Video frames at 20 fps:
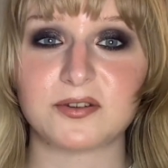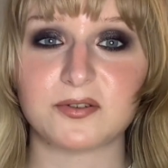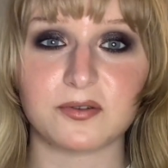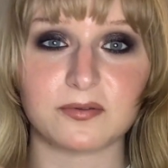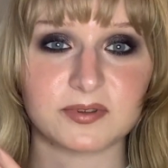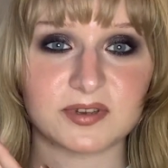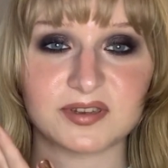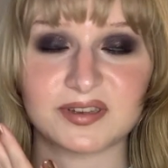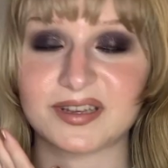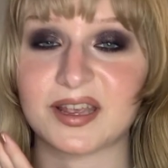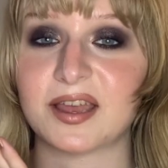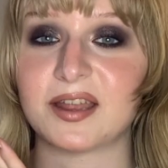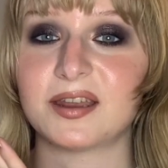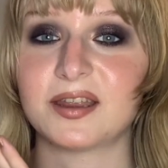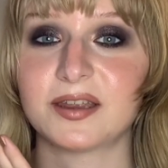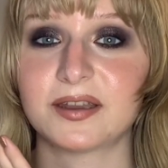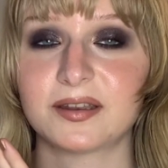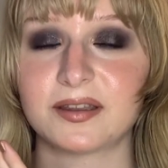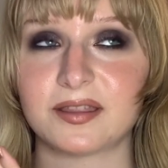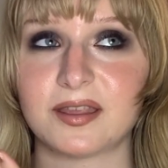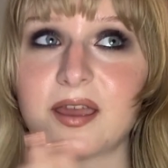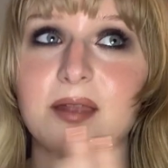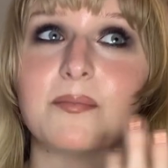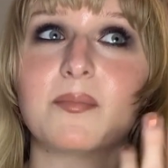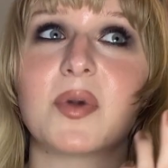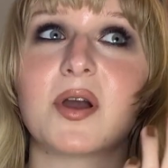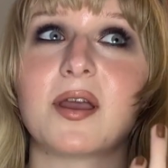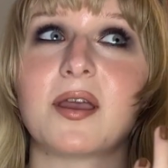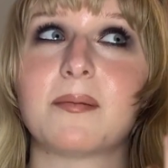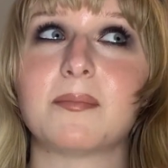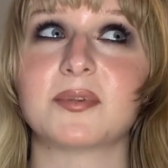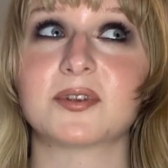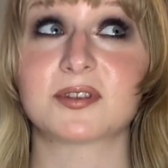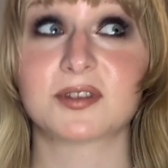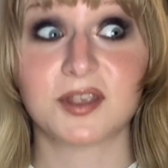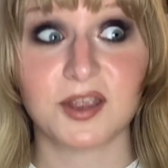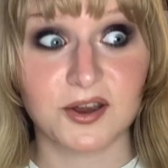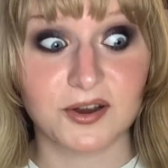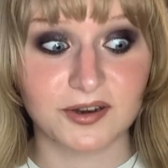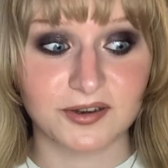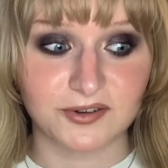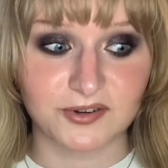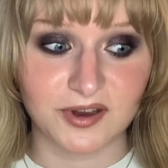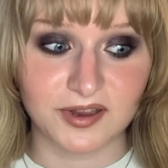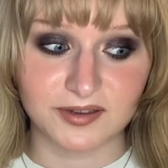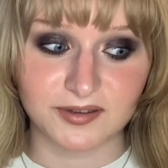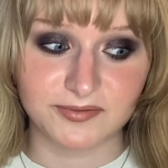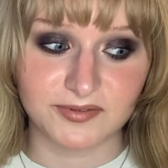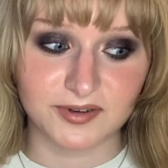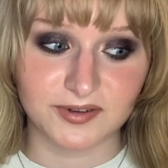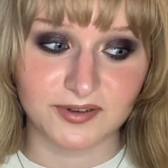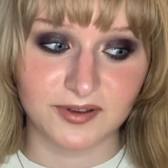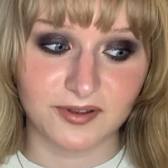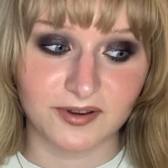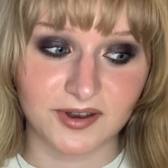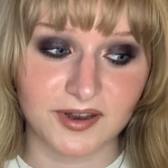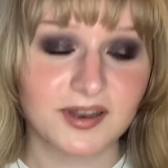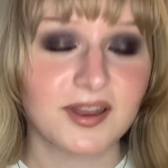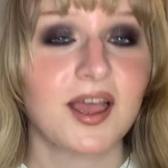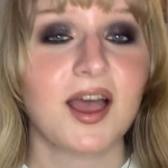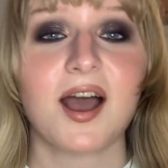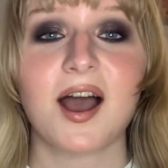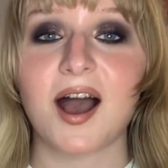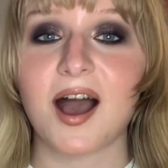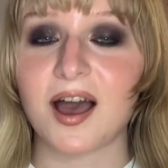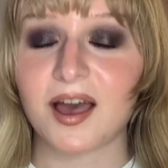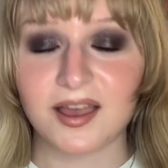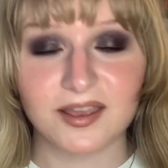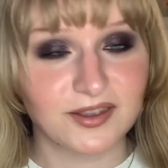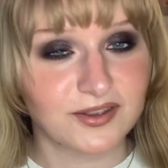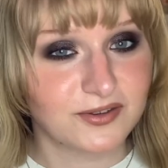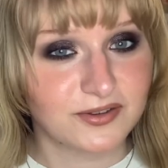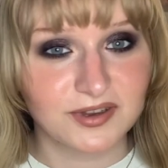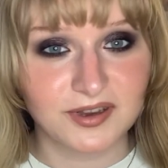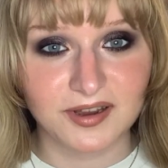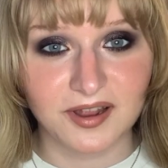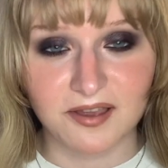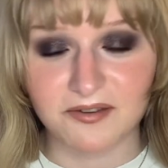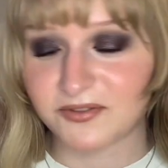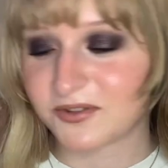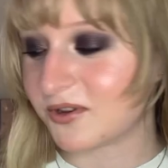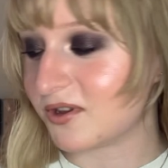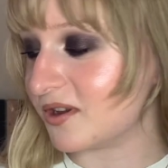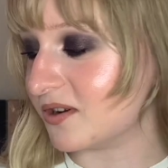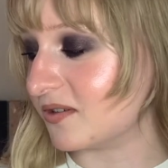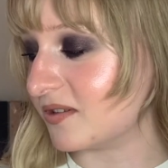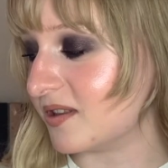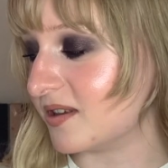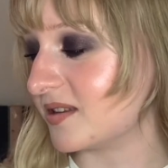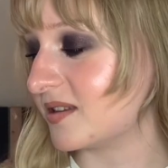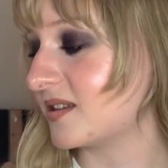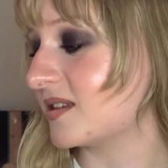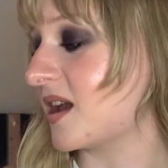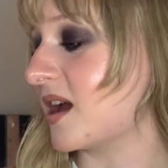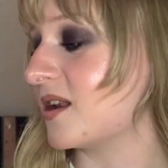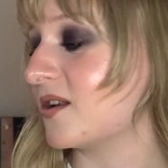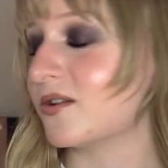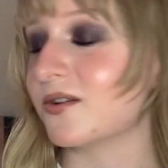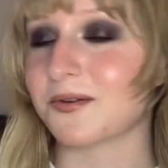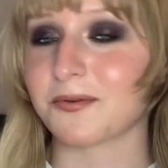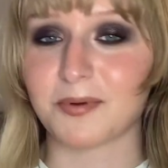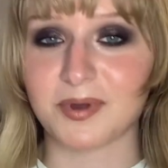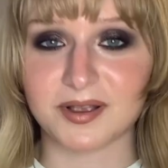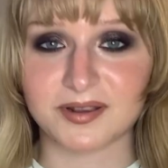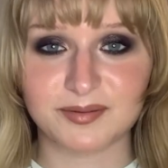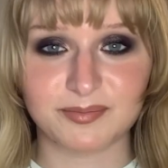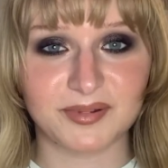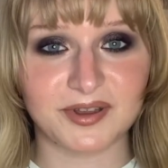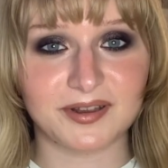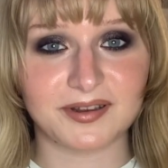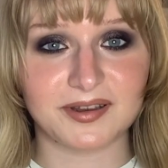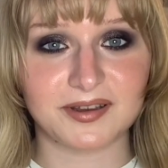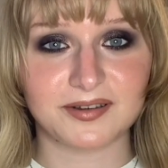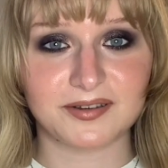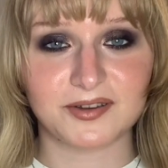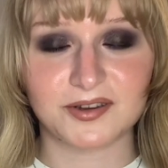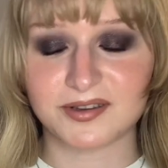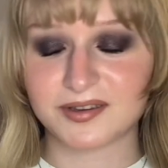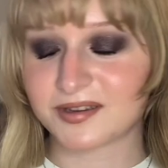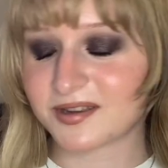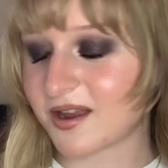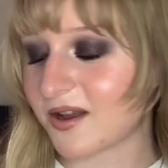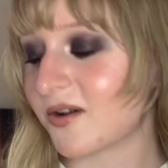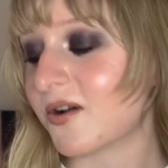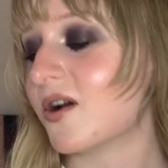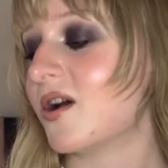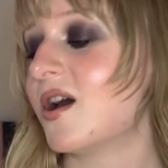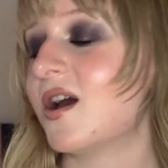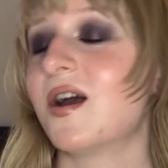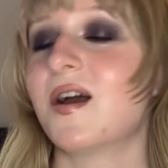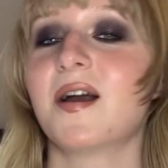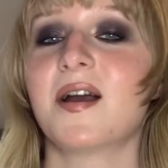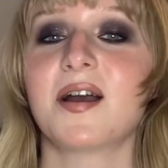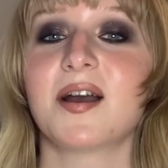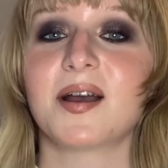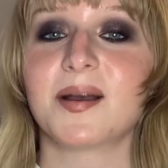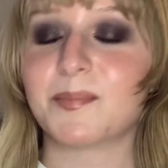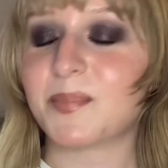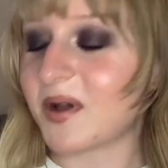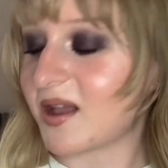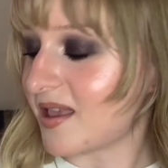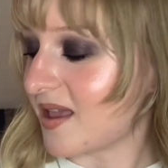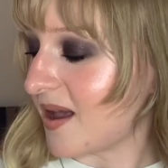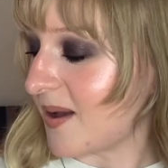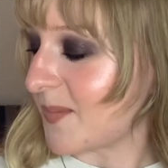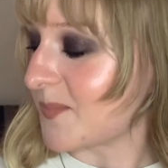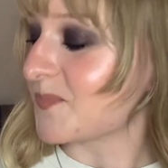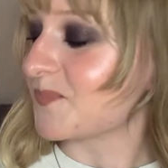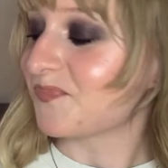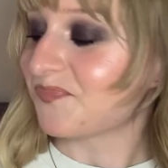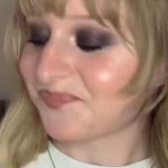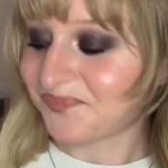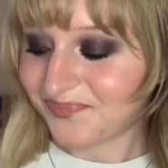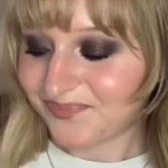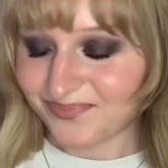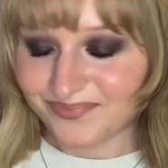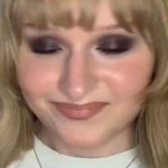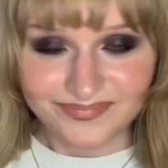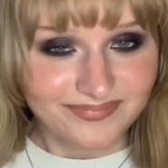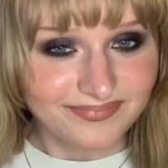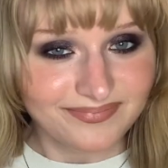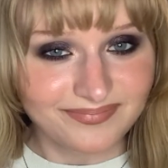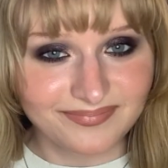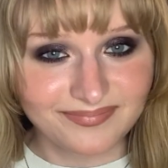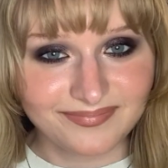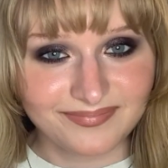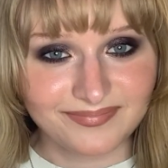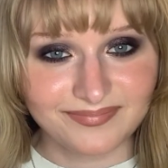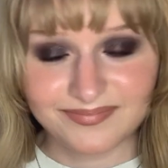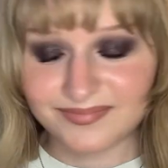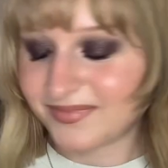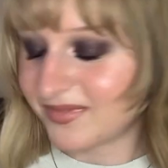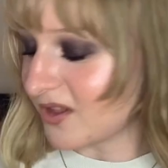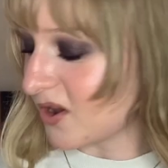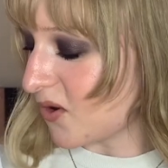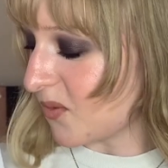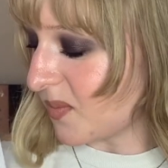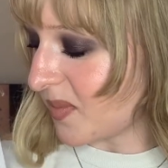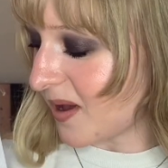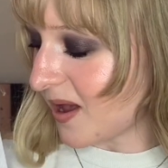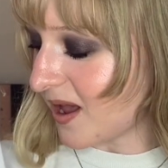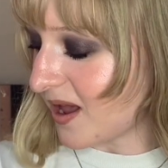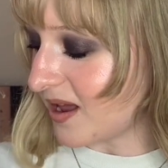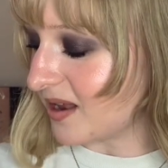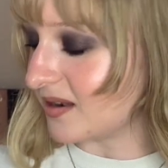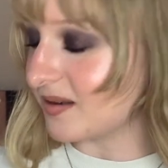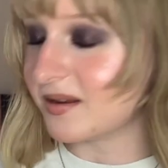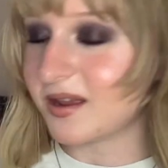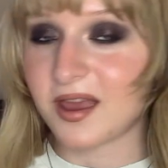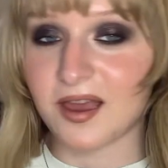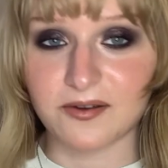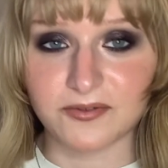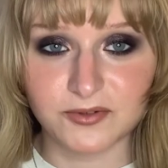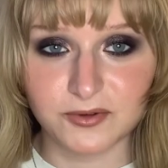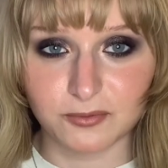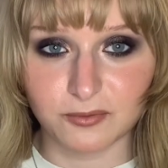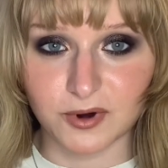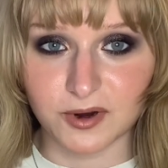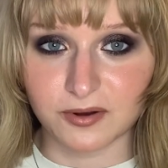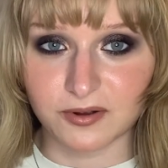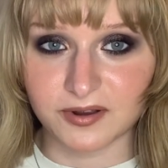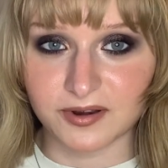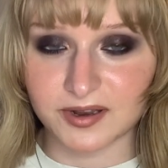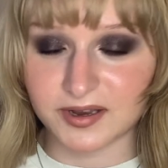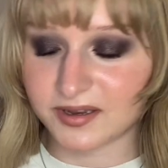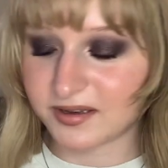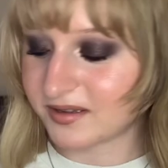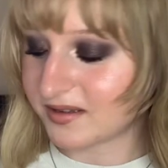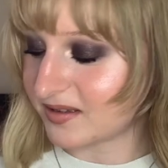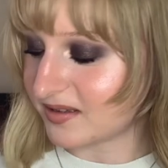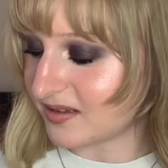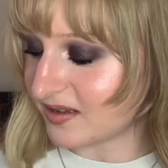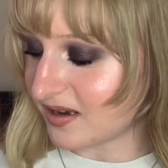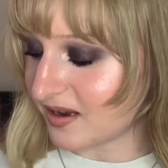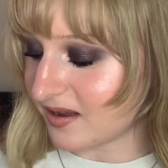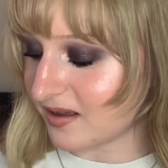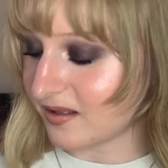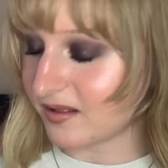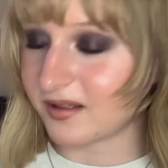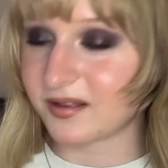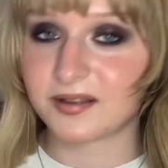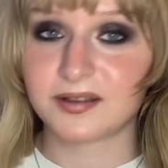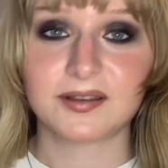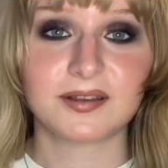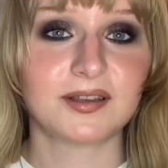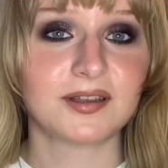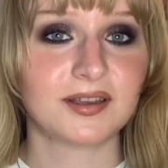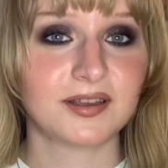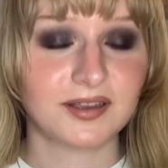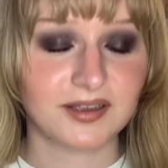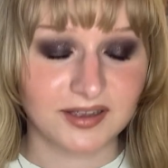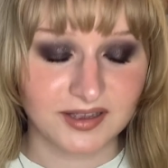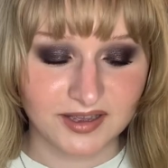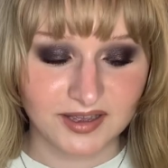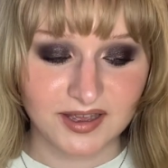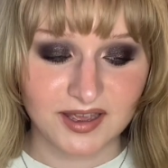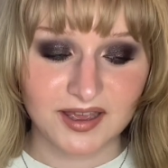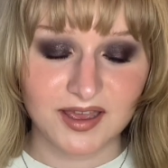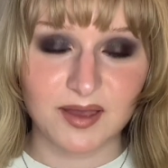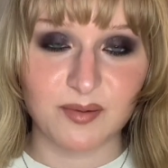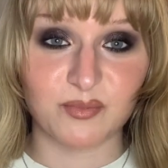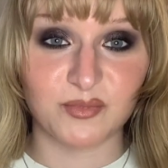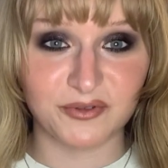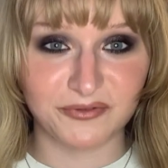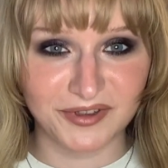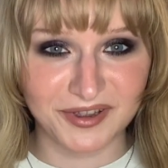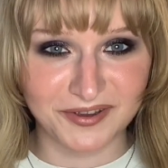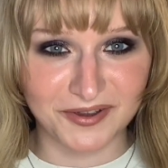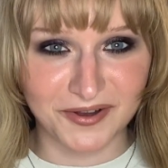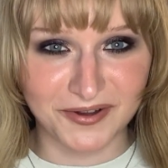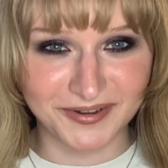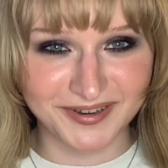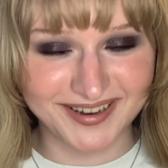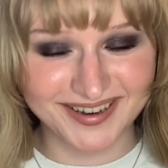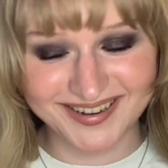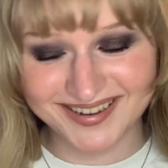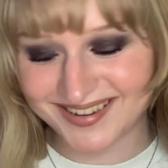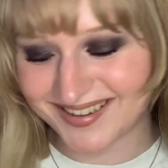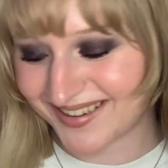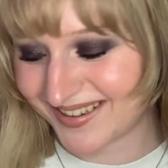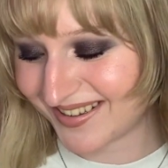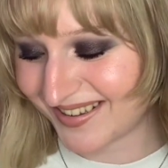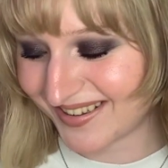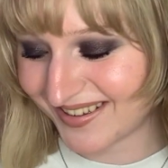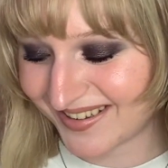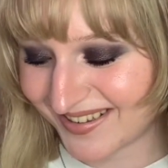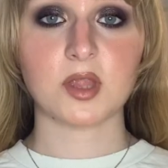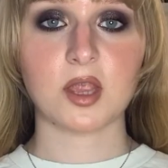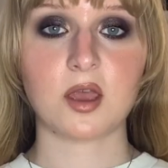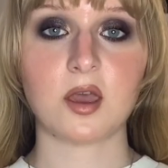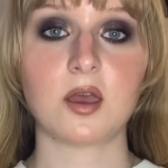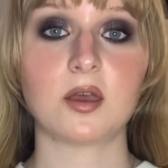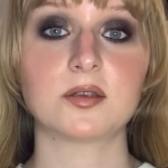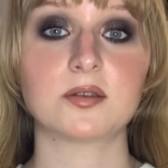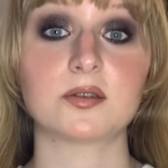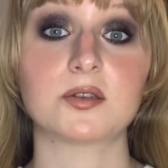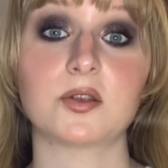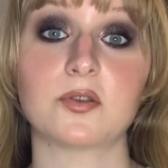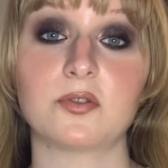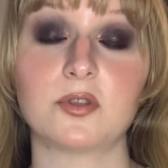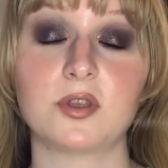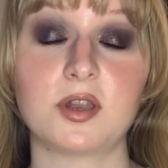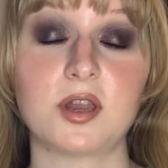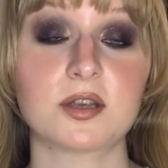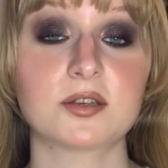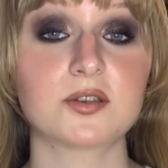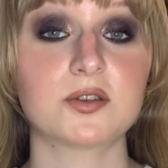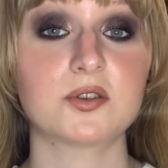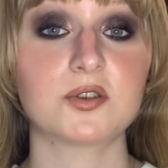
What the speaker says: set it, then my mascara transfers on it. You didn't have to hear this, I don't know why I explained it just now, but yeah, no pan, have to work on it still. Moving on. So the next two